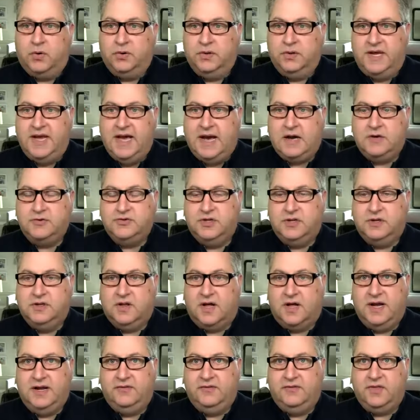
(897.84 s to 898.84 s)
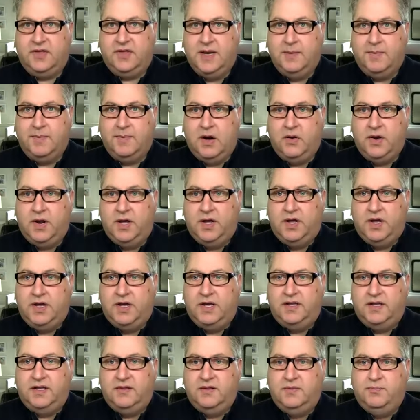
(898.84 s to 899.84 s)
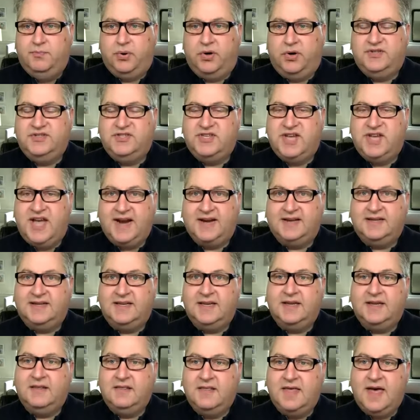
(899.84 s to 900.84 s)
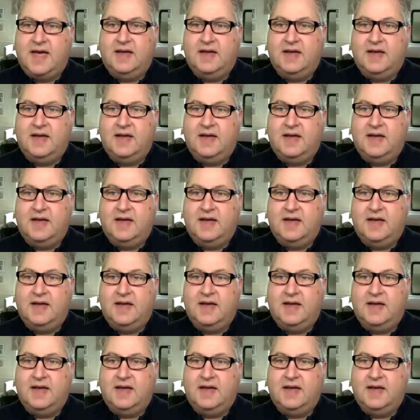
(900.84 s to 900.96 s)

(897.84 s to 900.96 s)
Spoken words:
how should clients think about protecting that